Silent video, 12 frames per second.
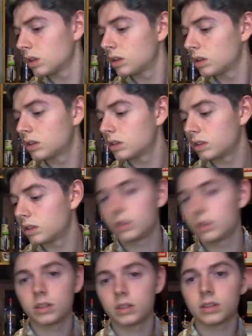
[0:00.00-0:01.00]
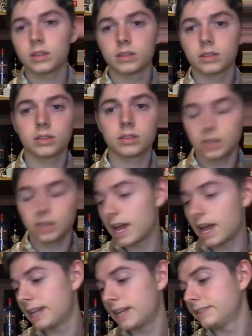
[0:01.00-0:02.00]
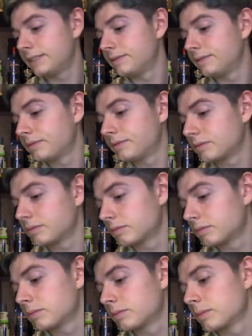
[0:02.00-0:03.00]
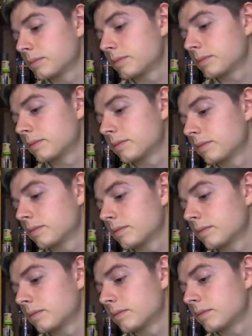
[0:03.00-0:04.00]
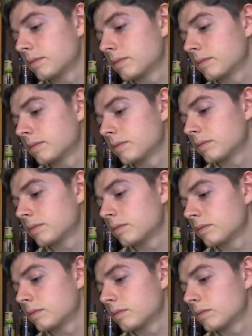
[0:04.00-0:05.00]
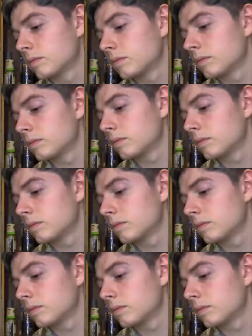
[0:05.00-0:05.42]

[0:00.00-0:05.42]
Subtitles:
(silent)